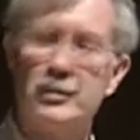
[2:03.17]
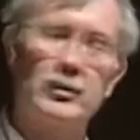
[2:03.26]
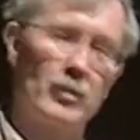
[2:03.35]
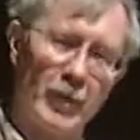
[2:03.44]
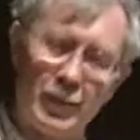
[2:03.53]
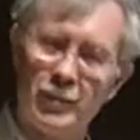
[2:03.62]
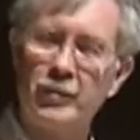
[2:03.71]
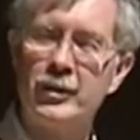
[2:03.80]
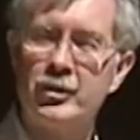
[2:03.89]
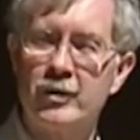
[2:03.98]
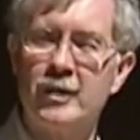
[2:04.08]
or maybe to
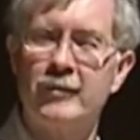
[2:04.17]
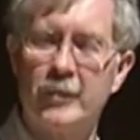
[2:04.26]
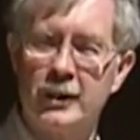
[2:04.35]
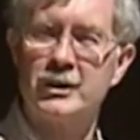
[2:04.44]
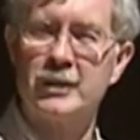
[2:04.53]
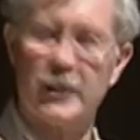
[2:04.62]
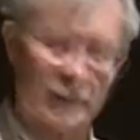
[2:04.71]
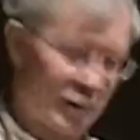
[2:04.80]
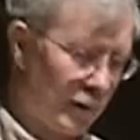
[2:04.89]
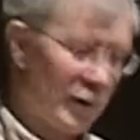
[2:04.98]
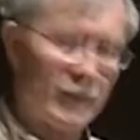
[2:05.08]
retrieve an insect
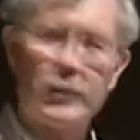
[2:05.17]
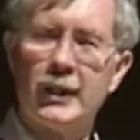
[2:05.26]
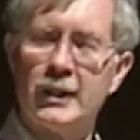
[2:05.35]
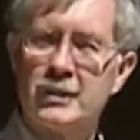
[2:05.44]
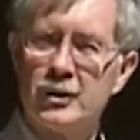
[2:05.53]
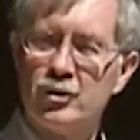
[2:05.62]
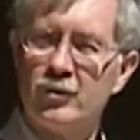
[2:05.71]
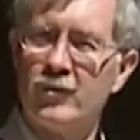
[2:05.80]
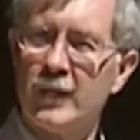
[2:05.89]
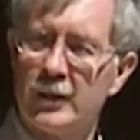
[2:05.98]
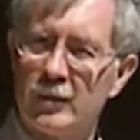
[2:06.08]
pest that you
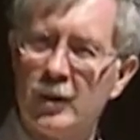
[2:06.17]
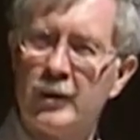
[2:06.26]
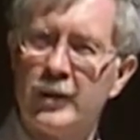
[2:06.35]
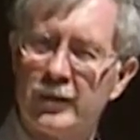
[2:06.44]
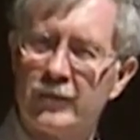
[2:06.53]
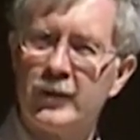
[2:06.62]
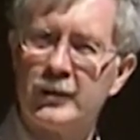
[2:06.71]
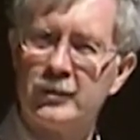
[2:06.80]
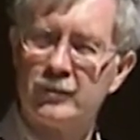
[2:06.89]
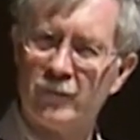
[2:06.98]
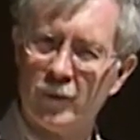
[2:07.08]
found on that
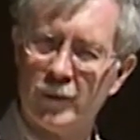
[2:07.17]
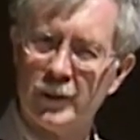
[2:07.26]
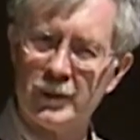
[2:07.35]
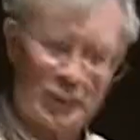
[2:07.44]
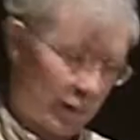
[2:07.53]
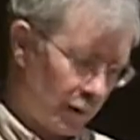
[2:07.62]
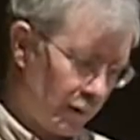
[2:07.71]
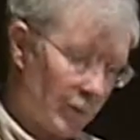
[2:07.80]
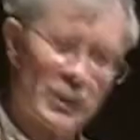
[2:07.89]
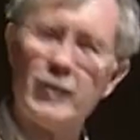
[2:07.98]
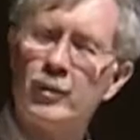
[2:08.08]
affected foliage. The
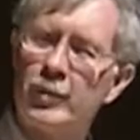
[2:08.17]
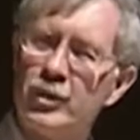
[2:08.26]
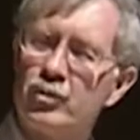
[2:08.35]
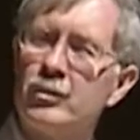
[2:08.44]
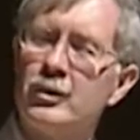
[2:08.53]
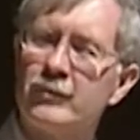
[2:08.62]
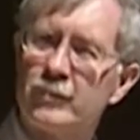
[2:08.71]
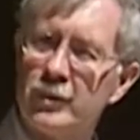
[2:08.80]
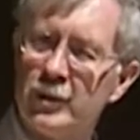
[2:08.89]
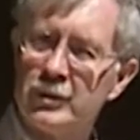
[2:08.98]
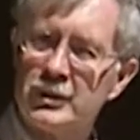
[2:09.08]
same would be true of
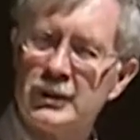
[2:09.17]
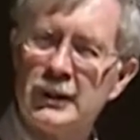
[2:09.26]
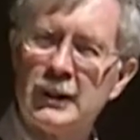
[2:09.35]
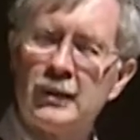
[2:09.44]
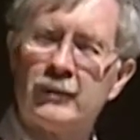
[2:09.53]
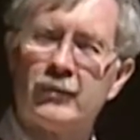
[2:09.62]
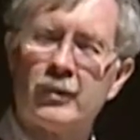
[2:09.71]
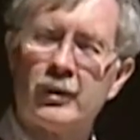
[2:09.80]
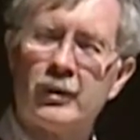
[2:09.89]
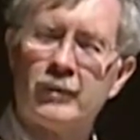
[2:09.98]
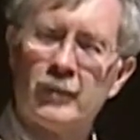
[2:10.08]
roots.
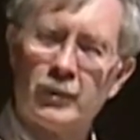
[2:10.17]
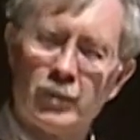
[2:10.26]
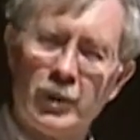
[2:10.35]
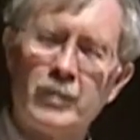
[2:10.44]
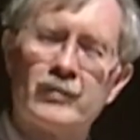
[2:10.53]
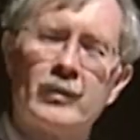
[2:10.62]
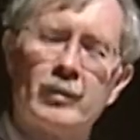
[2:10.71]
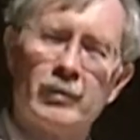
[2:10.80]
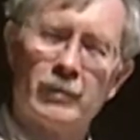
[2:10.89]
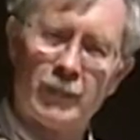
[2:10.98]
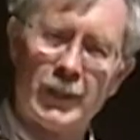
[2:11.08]
For roots
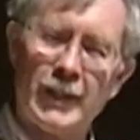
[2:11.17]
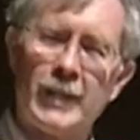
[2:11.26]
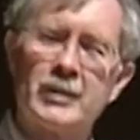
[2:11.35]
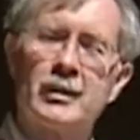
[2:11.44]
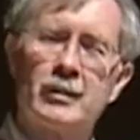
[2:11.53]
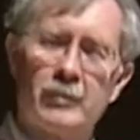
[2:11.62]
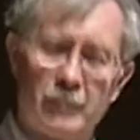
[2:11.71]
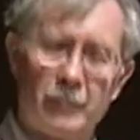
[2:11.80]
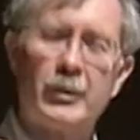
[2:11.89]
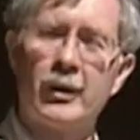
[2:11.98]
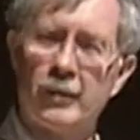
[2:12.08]
from plants that
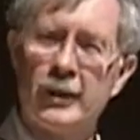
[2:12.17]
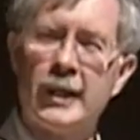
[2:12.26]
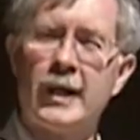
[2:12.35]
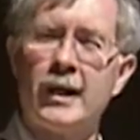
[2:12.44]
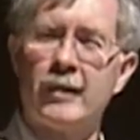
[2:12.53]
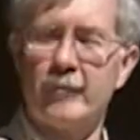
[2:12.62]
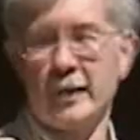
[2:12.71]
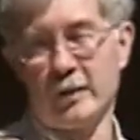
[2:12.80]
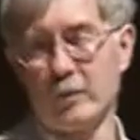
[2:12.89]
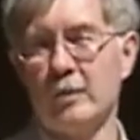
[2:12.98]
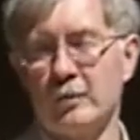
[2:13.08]
apparently have a
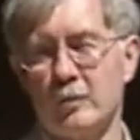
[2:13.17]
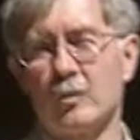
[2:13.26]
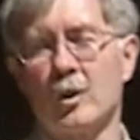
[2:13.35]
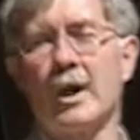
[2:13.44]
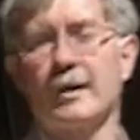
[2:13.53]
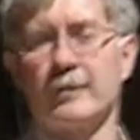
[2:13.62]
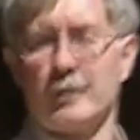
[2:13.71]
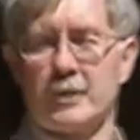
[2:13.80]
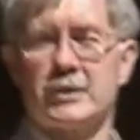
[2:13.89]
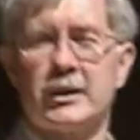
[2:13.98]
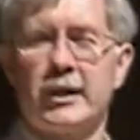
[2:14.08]
root rot,
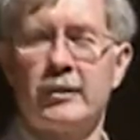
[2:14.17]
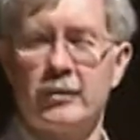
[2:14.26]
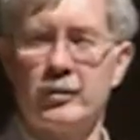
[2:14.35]
let's say, or a root